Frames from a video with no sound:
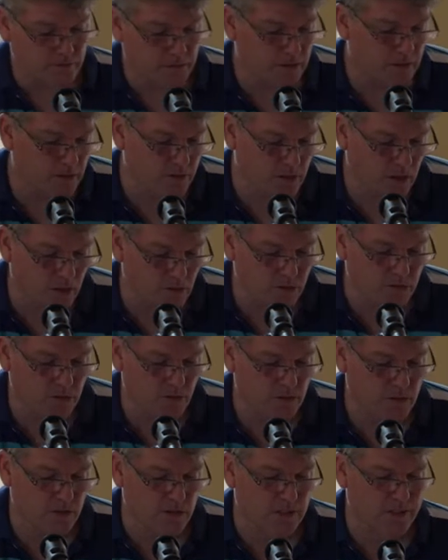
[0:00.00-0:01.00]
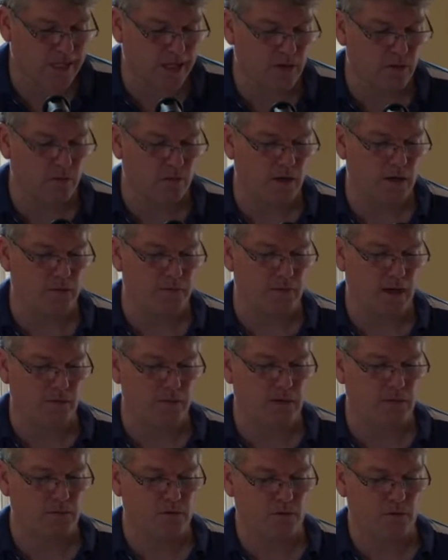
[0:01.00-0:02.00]
but there's also this thing where
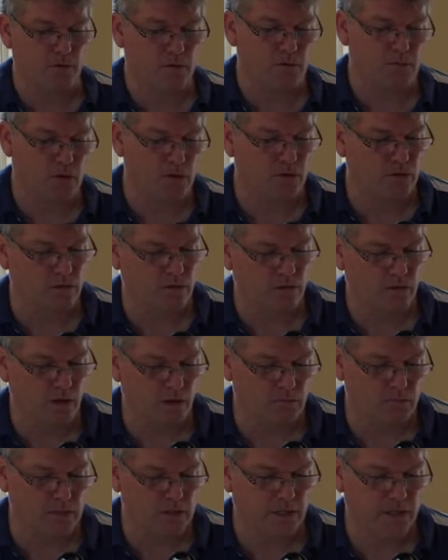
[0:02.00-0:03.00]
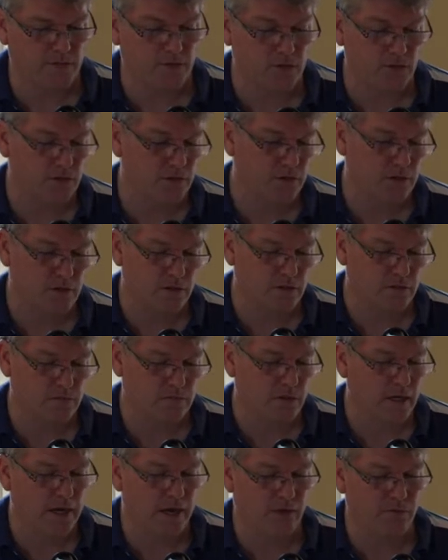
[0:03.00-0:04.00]
maybe you were both unbelievers or
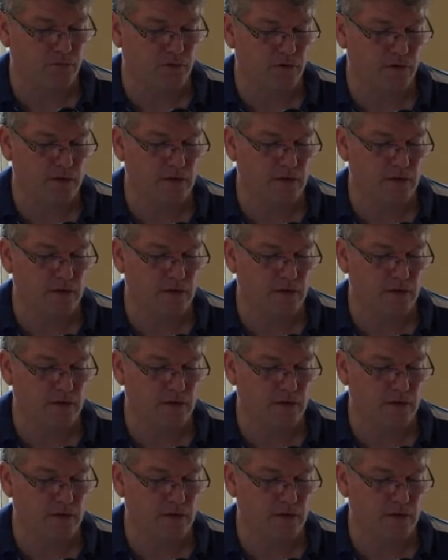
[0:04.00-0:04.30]
whatever,